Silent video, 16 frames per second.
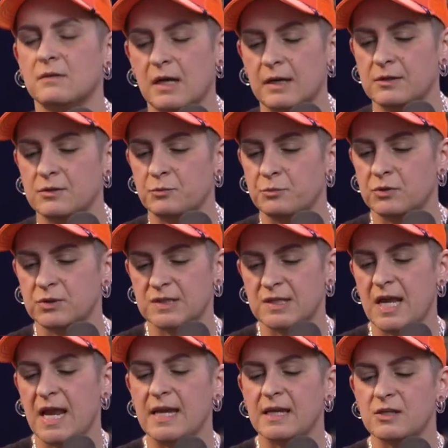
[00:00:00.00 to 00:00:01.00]
I do what's
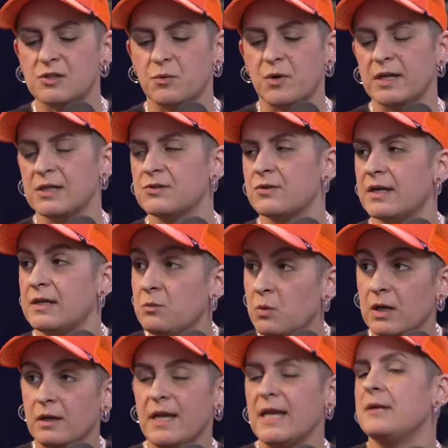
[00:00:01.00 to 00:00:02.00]
the 80-20. So I eat
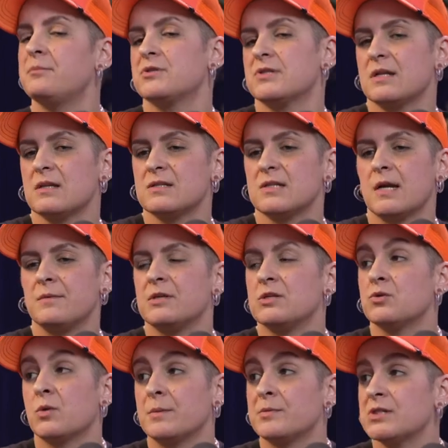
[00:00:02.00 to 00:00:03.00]
well 80% of the time, then
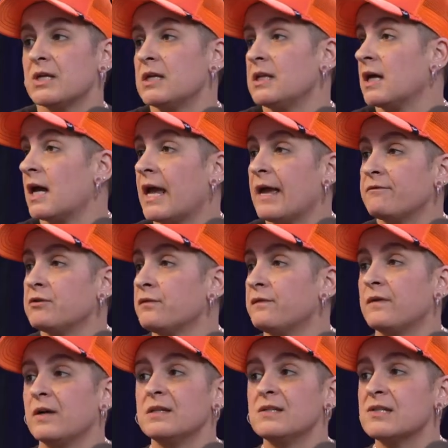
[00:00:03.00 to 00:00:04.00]
20%. You got to have your
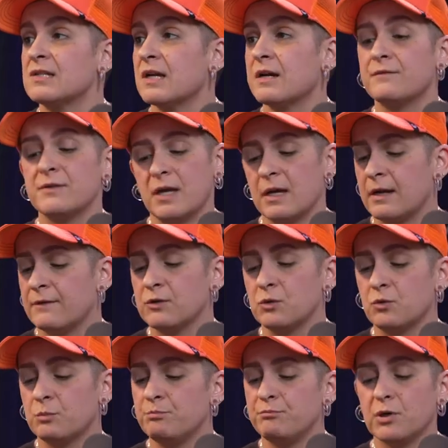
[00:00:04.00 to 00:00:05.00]
fun stuff. You got to have
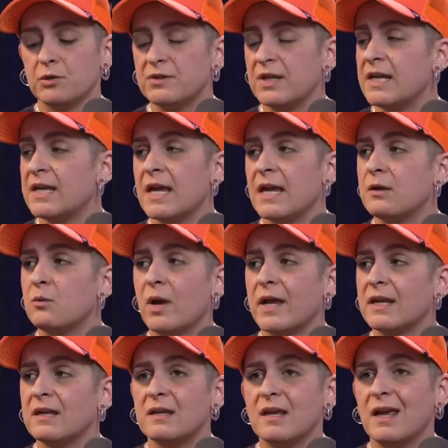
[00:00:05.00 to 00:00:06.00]
your birthday cake,
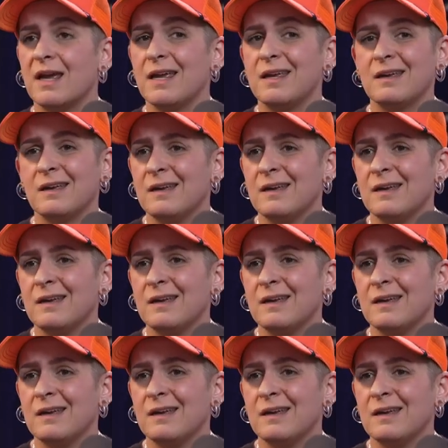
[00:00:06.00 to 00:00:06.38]
wedding cake.